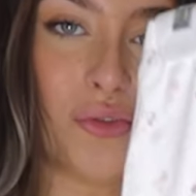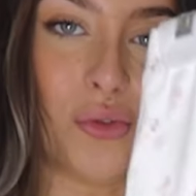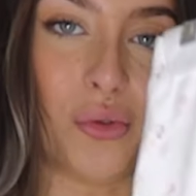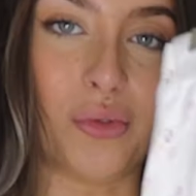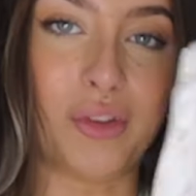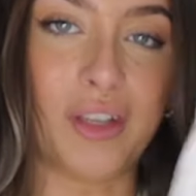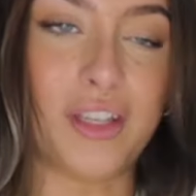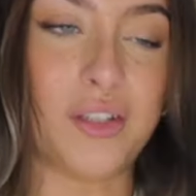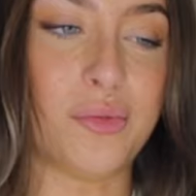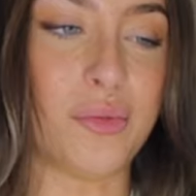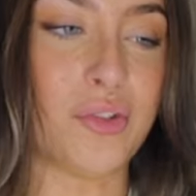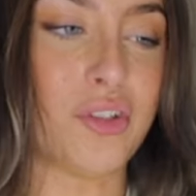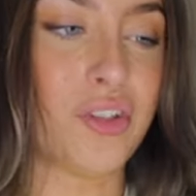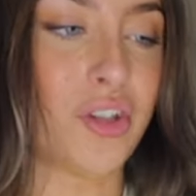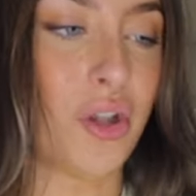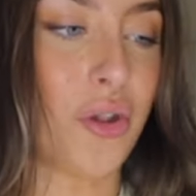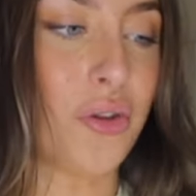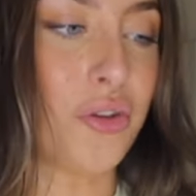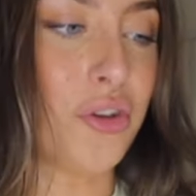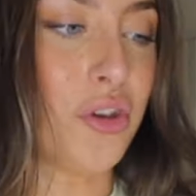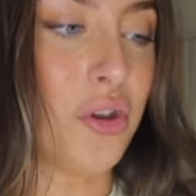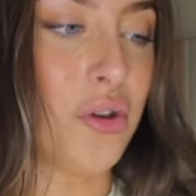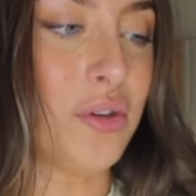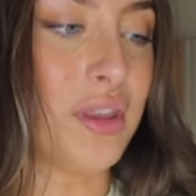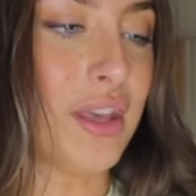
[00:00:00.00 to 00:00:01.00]
thought these were
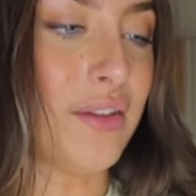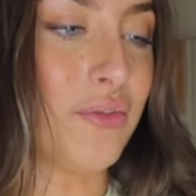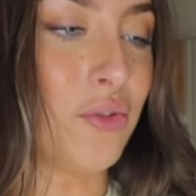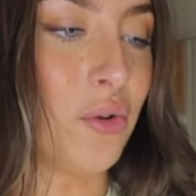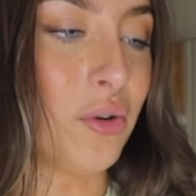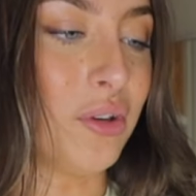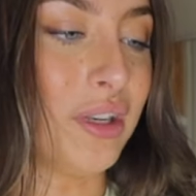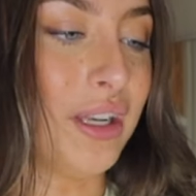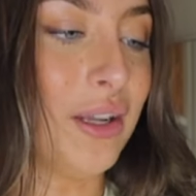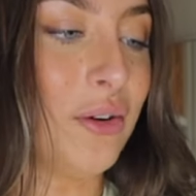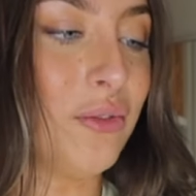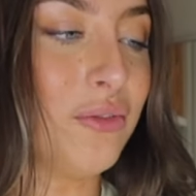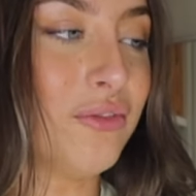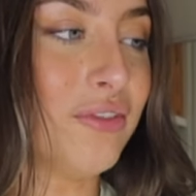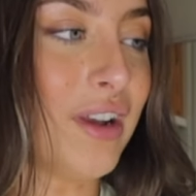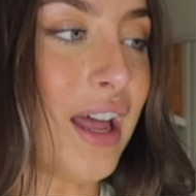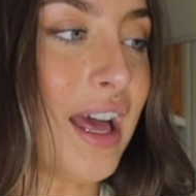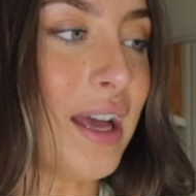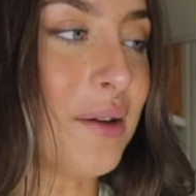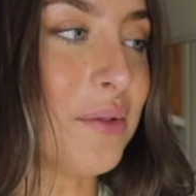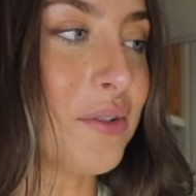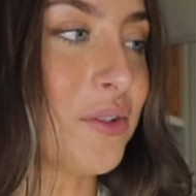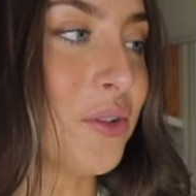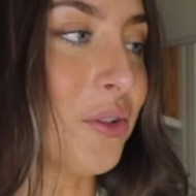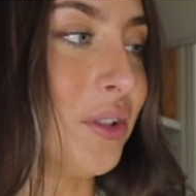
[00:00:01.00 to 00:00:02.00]
so cute. They've got little
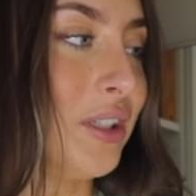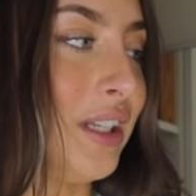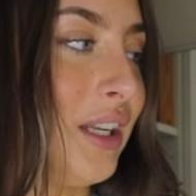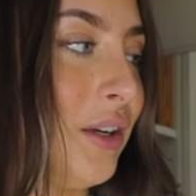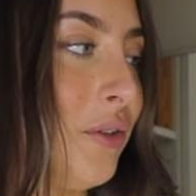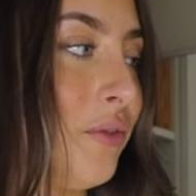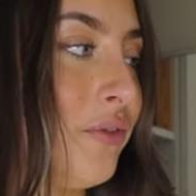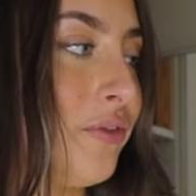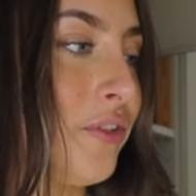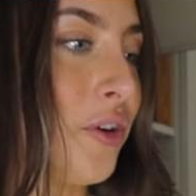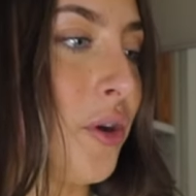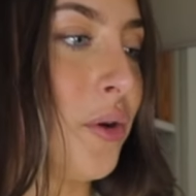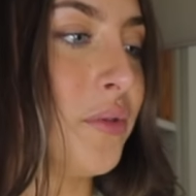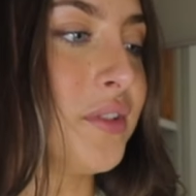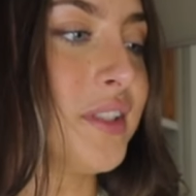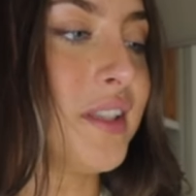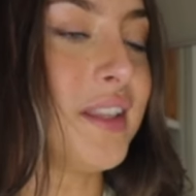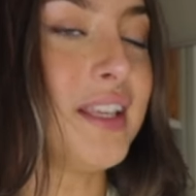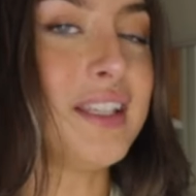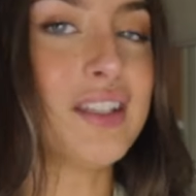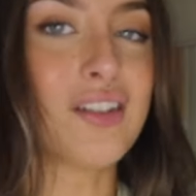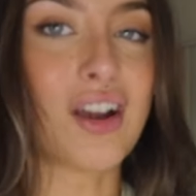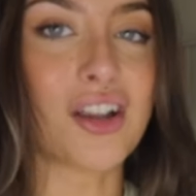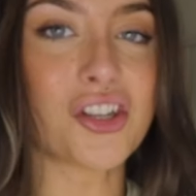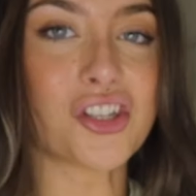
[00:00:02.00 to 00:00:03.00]
flowers on, little frills.
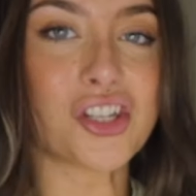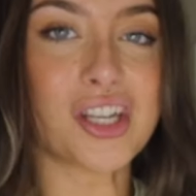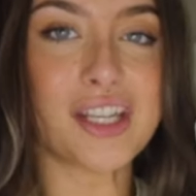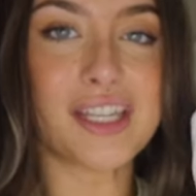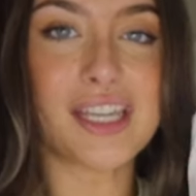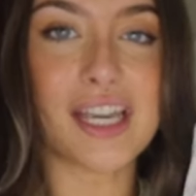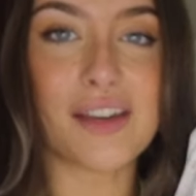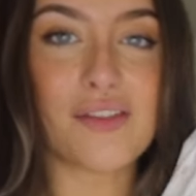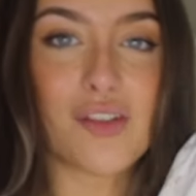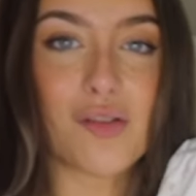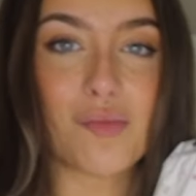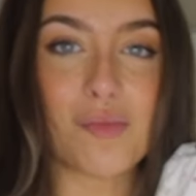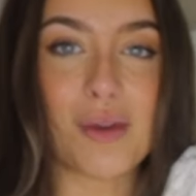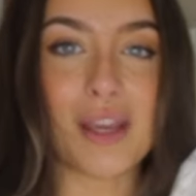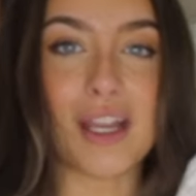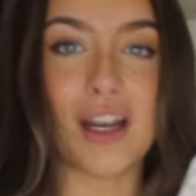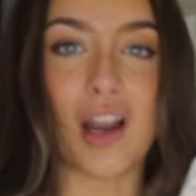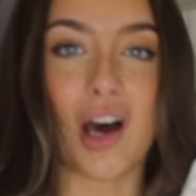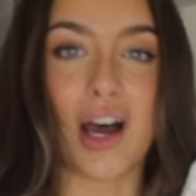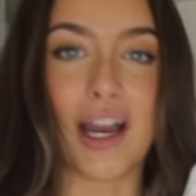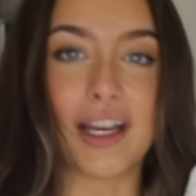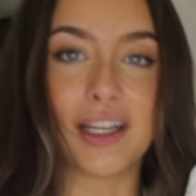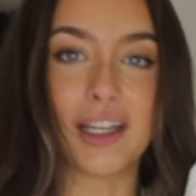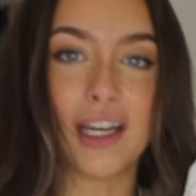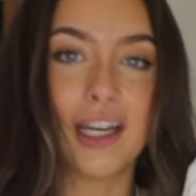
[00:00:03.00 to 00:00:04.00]
These are actually giving me
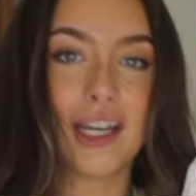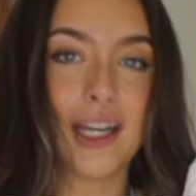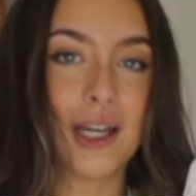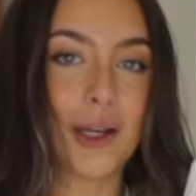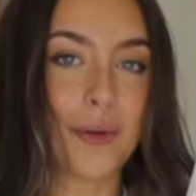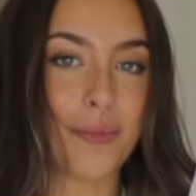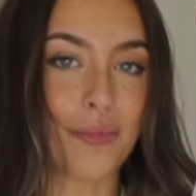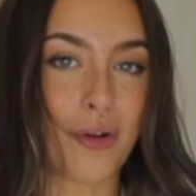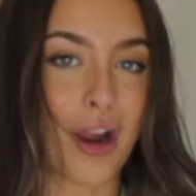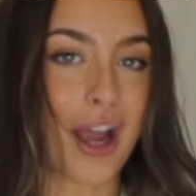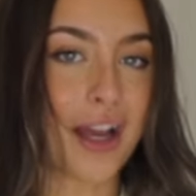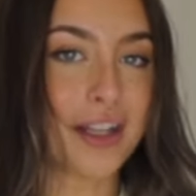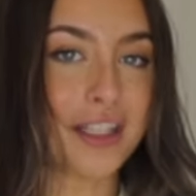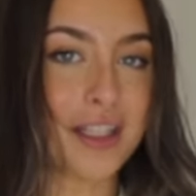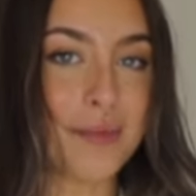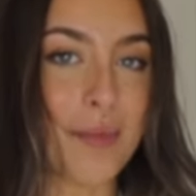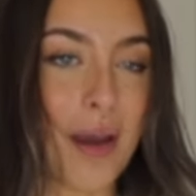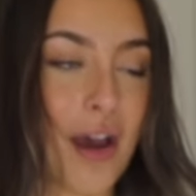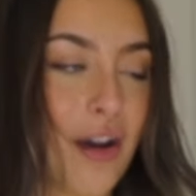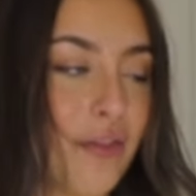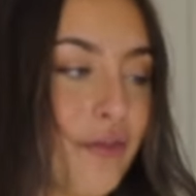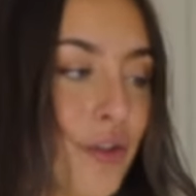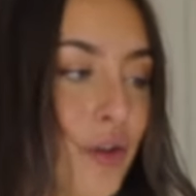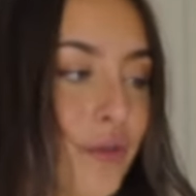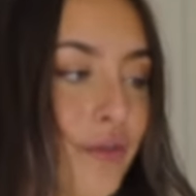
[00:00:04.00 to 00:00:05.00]
like Brandy
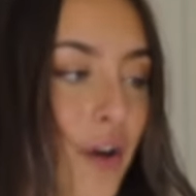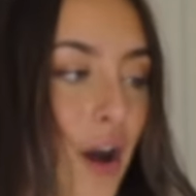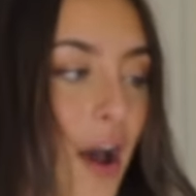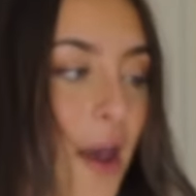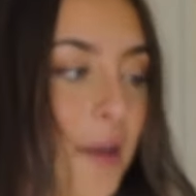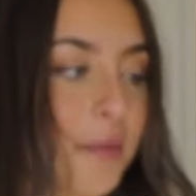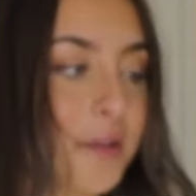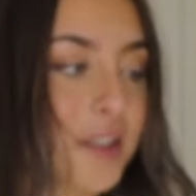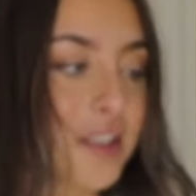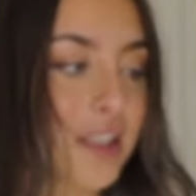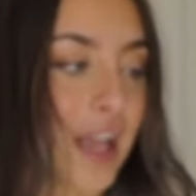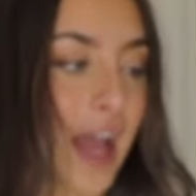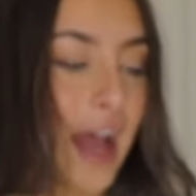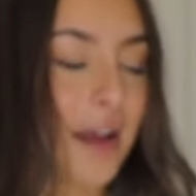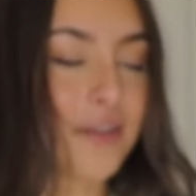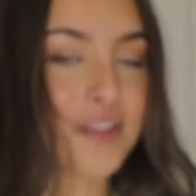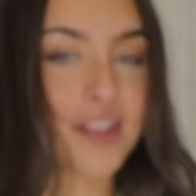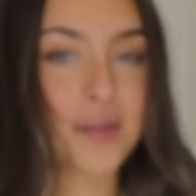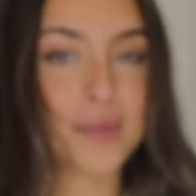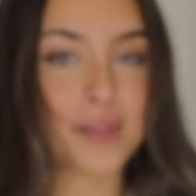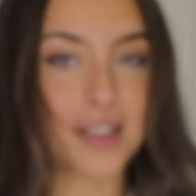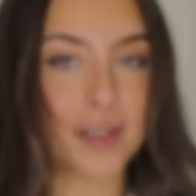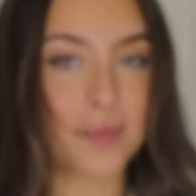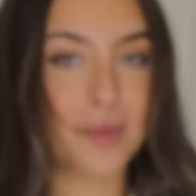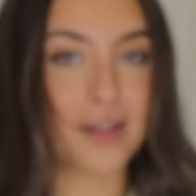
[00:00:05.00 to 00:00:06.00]
Melville vibes, because I have
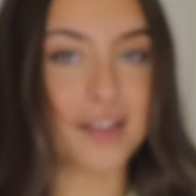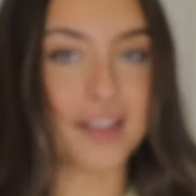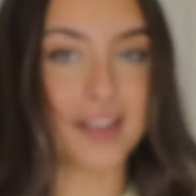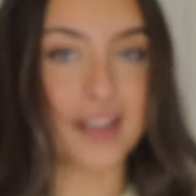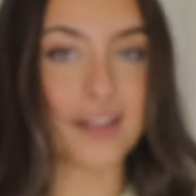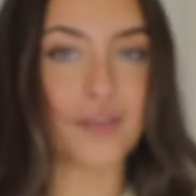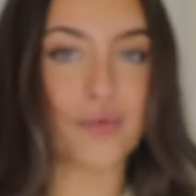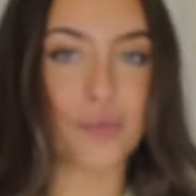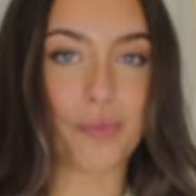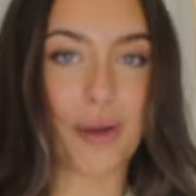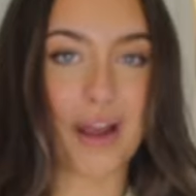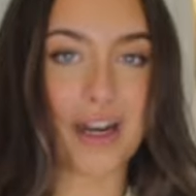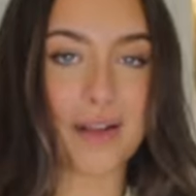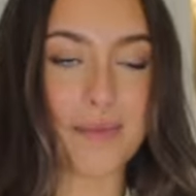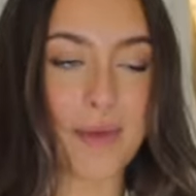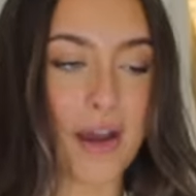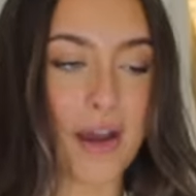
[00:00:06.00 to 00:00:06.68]
some similar to this from Brandy